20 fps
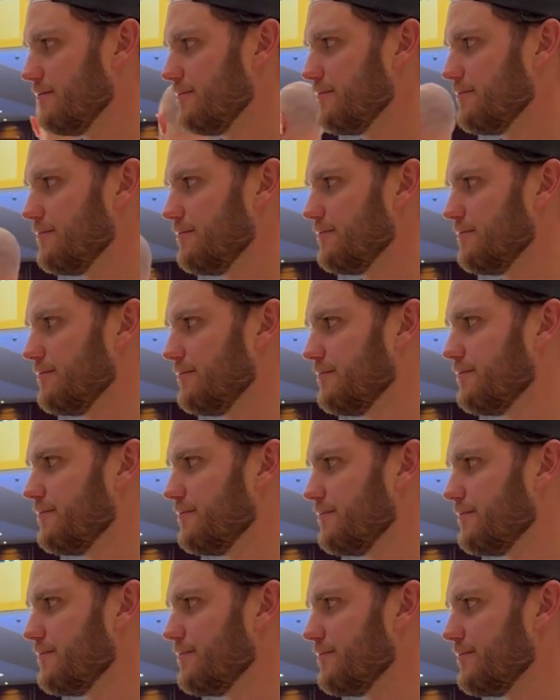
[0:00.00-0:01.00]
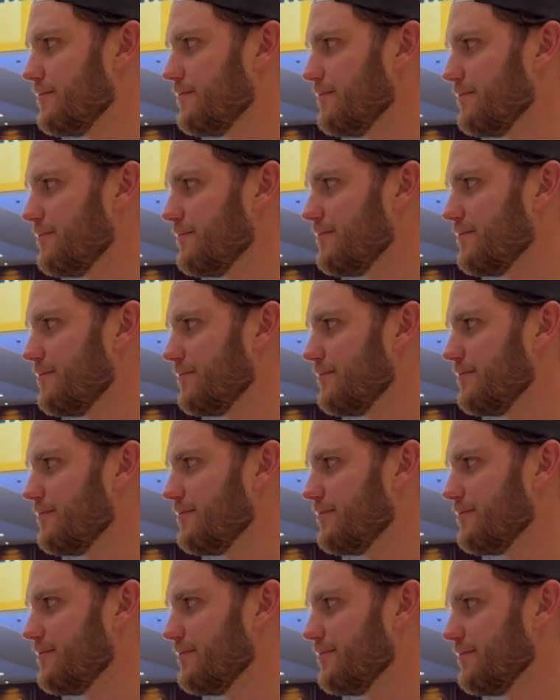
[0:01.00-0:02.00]

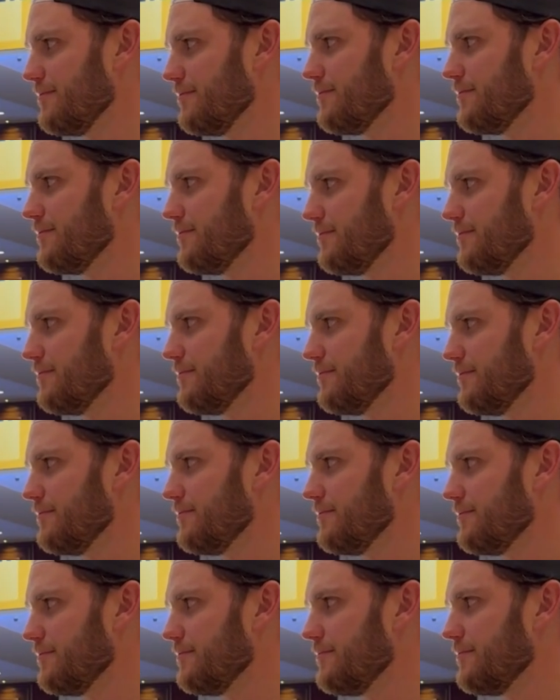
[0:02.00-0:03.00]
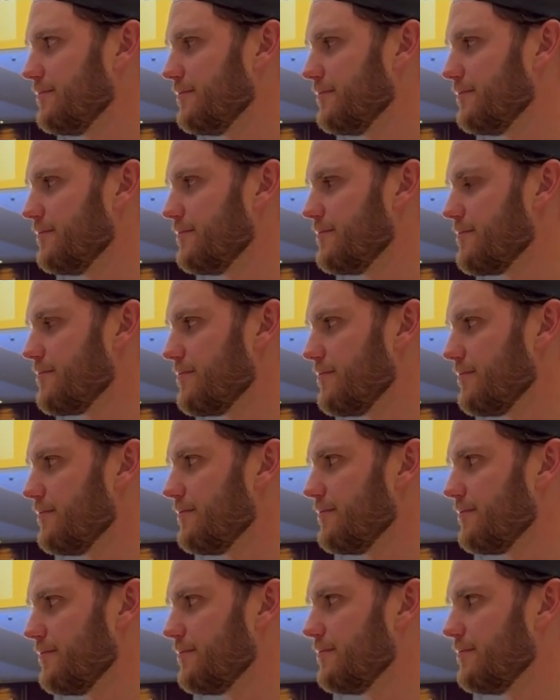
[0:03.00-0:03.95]
(not speaking)